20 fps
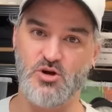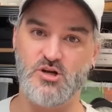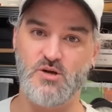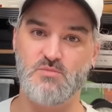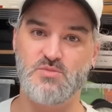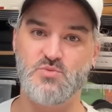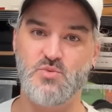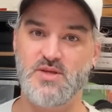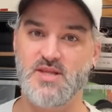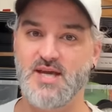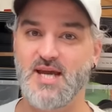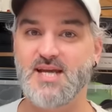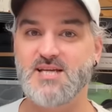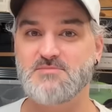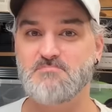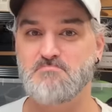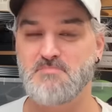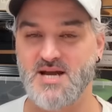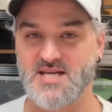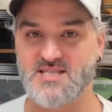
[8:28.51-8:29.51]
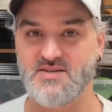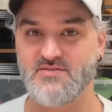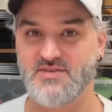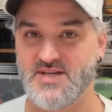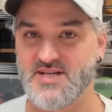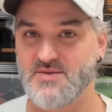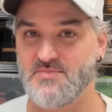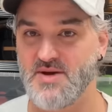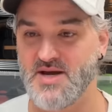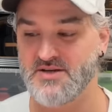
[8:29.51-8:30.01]
comes with it is
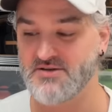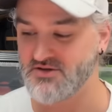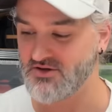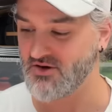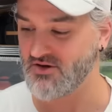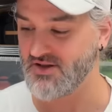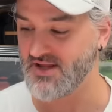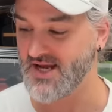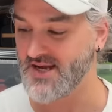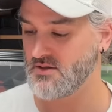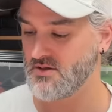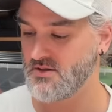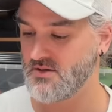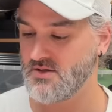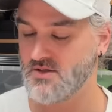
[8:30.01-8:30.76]
massively dependent on that.